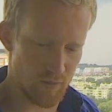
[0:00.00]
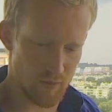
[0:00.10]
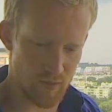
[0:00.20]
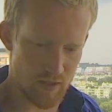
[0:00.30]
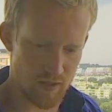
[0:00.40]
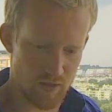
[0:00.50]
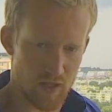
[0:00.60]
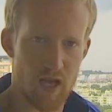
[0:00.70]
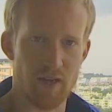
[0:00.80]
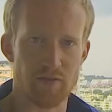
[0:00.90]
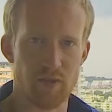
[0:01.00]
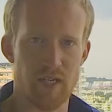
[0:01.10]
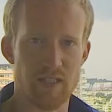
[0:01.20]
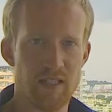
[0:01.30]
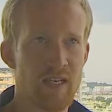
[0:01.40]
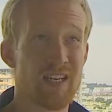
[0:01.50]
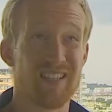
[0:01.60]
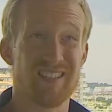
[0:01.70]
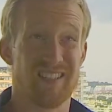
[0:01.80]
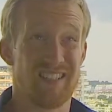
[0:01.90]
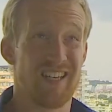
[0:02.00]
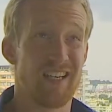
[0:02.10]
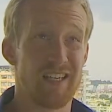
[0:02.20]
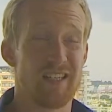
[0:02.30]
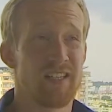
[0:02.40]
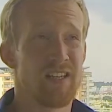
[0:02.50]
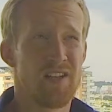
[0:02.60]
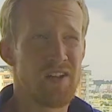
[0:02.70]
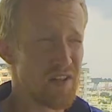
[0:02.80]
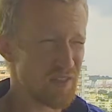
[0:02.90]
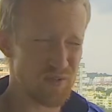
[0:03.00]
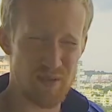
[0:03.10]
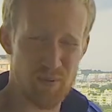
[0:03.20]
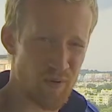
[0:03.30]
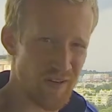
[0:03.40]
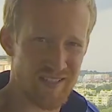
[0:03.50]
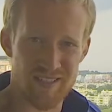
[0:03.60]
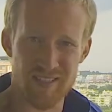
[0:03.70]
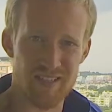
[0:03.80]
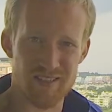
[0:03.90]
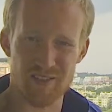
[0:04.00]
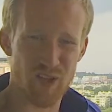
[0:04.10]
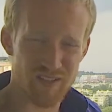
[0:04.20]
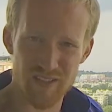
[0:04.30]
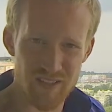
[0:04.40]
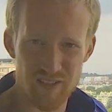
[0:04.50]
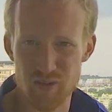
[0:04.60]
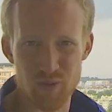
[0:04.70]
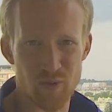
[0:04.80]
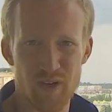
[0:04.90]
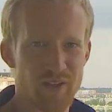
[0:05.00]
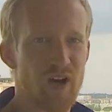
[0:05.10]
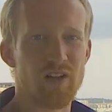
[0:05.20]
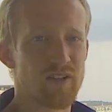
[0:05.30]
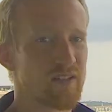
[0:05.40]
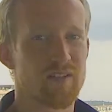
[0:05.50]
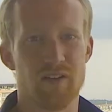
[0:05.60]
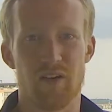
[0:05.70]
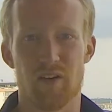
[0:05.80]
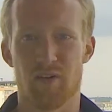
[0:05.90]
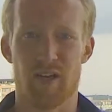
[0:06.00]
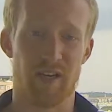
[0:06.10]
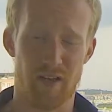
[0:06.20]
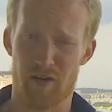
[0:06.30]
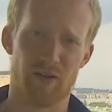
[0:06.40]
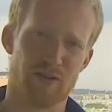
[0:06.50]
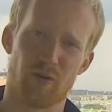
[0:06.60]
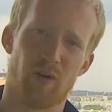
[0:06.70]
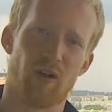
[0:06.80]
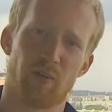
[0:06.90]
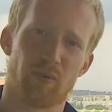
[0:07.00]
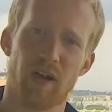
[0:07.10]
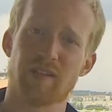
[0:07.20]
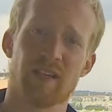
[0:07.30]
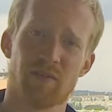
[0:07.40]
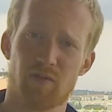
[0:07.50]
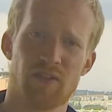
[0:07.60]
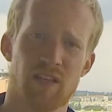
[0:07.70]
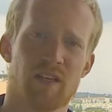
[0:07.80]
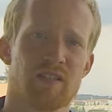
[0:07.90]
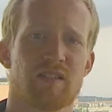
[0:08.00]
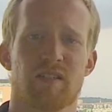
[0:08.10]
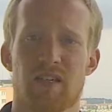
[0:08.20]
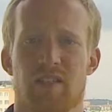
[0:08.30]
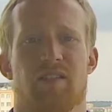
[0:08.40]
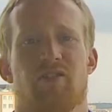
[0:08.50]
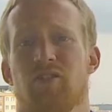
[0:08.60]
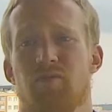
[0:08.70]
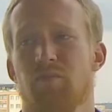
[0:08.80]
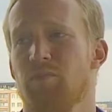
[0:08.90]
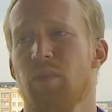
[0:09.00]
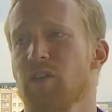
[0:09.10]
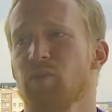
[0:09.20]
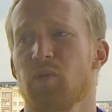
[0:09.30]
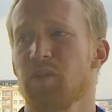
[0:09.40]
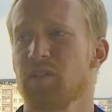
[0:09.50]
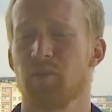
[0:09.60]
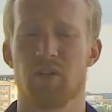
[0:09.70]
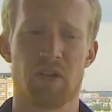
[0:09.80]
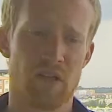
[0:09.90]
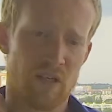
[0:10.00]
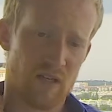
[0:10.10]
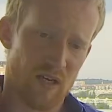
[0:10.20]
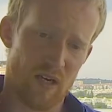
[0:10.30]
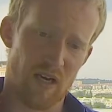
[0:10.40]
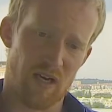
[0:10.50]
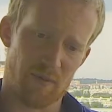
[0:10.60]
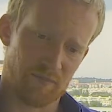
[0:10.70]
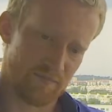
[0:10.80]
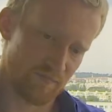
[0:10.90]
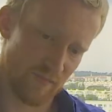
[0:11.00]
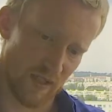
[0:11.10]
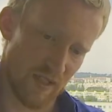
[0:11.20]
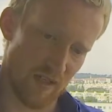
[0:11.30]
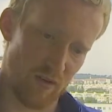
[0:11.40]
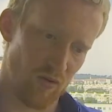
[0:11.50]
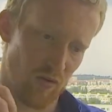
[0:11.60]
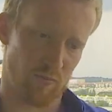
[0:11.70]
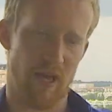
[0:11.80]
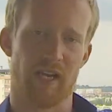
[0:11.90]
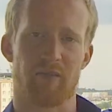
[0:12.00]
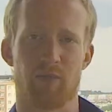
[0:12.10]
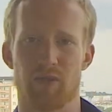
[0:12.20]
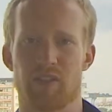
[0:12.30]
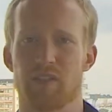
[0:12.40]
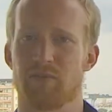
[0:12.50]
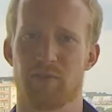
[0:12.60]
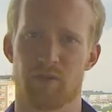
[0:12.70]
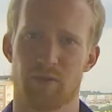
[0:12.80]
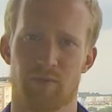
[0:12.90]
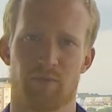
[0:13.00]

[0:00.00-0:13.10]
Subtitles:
in July of 2018, it's like 3.6 zloty to $1. So, and also all the pricing of everything is just much more reasonable. You get a whole bag of muesli for